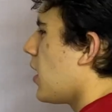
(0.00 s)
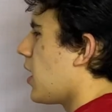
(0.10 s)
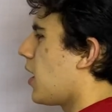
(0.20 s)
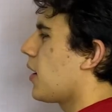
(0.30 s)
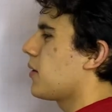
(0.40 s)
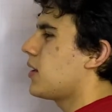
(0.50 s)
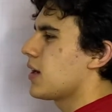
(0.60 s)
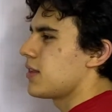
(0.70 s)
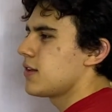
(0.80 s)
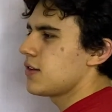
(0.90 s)

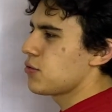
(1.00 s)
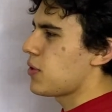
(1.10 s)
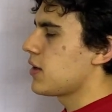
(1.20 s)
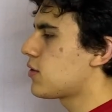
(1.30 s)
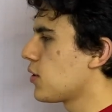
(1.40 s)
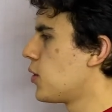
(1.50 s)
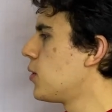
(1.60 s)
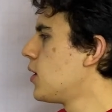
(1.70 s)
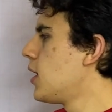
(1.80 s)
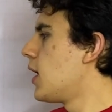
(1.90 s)
Yeah, this is right.
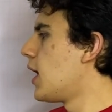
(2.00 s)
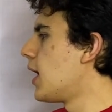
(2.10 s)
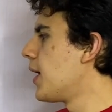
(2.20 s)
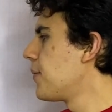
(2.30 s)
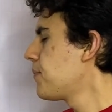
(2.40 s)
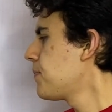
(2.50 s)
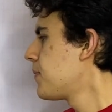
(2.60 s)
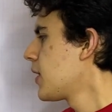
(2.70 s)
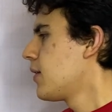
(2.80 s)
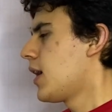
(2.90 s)
So
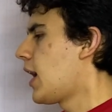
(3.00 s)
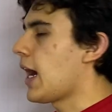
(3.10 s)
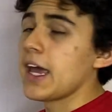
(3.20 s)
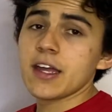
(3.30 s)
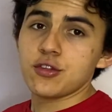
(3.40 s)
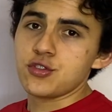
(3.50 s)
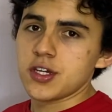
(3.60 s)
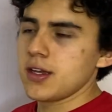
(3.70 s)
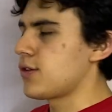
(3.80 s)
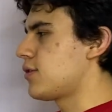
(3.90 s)
I had to
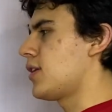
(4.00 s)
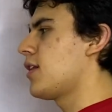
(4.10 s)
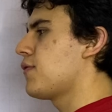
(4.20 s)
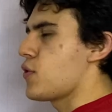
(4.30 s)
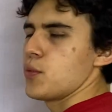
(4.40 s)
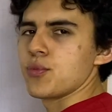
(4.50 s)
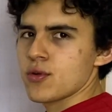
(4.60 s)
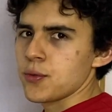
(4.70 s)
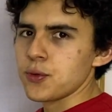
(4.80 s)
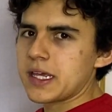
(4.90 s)
check because it is very
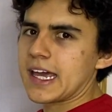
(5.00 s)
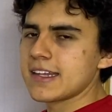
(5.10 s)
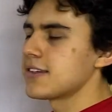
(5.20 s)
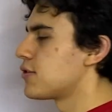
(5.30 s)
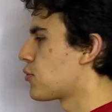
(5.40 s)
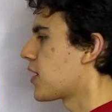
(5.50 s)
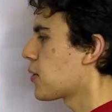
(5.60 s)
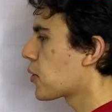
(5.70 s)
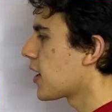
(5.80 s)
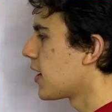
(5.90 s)
important we get this right,
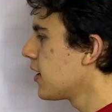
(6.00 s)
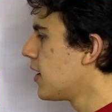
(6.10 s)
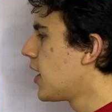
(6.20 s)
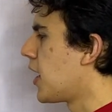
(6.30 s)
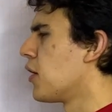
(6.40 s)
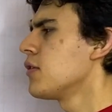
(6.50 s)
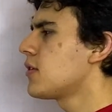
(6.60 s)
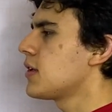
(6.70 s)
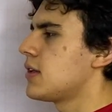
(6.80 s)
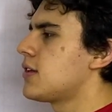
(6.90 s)
okay? And
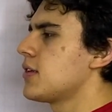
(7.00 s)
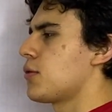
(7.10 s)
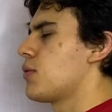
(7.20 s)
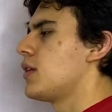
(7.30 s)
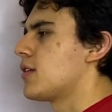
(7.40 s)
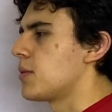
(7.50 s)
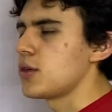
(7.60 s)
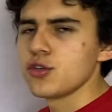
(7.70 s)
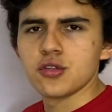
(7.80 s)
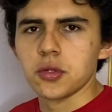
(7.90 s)
honestly, this is not really something
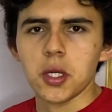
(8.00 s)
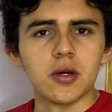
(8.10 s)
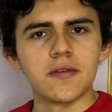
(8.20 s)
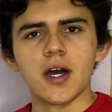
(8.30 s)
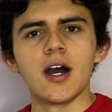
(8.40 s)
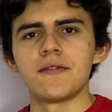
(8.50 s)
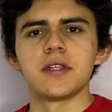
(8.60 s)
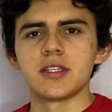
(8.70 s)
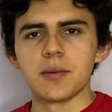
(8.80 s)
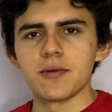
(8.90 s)
you should know off the
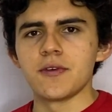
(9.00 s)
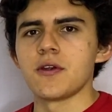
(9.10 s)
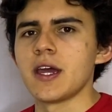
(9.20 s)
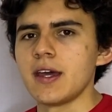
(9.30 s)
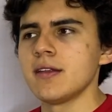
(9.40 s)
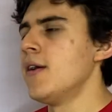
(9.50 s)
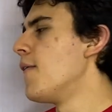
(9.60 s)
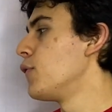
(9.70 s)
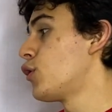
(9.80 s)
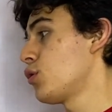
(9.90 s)
top of your head.
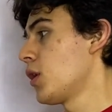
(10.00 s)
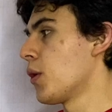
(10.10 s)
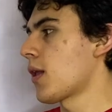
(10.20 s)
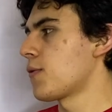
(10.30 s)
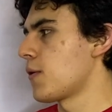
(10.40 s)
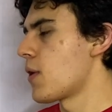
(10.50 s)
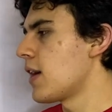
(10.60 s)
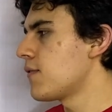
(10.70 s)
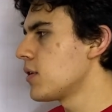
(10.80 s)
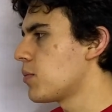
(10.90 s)
You should know how to
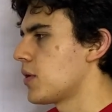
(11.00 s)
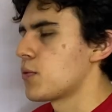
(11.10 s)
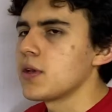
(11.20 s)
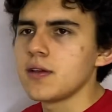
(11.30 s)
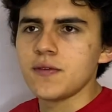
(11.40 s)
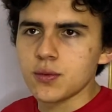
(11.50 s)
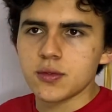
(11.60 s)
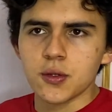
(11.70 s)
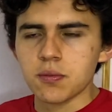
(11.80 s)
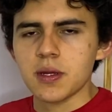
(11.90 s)
derive it, but really if you
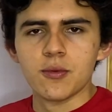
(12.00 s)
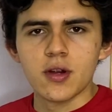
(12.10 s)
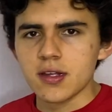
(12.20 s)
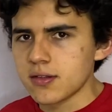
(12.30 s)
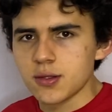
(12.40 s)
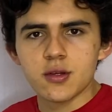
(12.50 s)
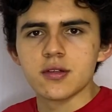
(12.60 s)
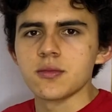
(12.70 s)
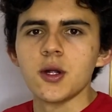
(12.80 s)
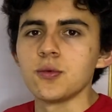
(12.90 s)
don't memorize it, you
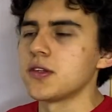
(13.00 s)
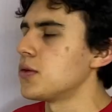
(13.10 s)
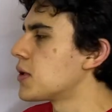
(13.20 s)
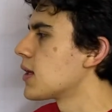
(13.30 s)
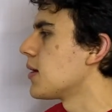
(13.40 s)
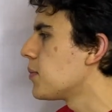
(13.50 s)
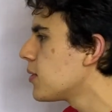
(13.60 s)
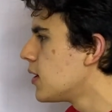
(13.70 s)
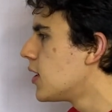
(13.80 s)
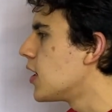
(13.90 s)
can always look it up,
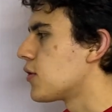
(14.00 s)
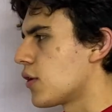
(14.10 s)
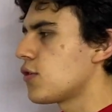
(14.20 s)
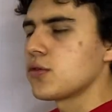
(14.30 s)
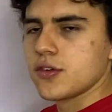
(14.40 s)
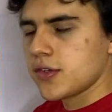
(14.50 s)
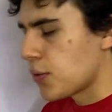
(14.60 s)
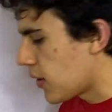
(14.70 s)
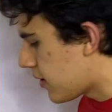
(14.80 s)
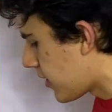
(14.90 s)
as long as you understand
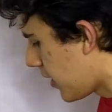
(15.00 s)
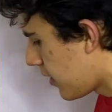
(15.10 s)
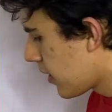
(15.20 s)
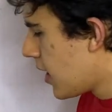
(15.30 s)
what it's saying.